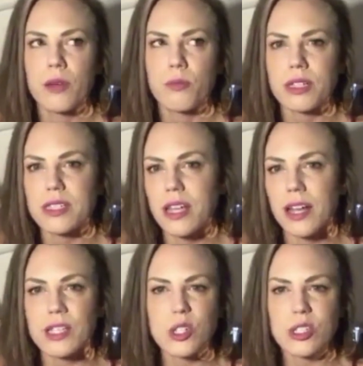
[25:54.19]

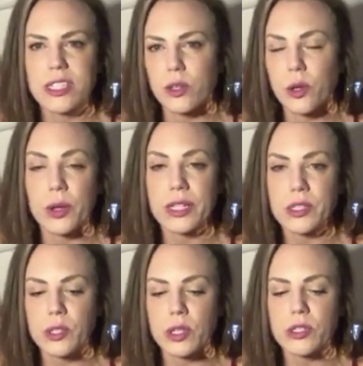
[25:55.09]
prosthetics or silicone
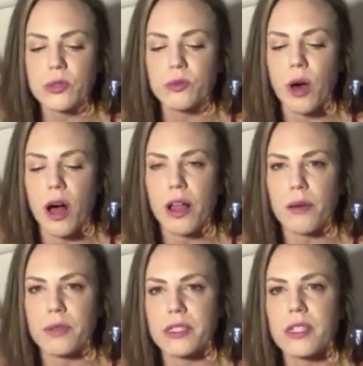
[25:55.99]
inserts while I
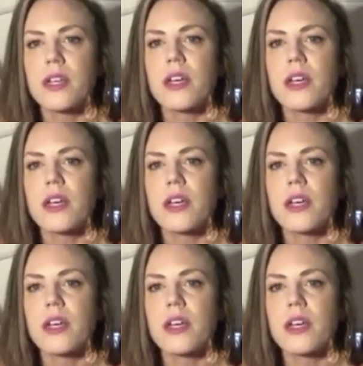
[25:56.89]
was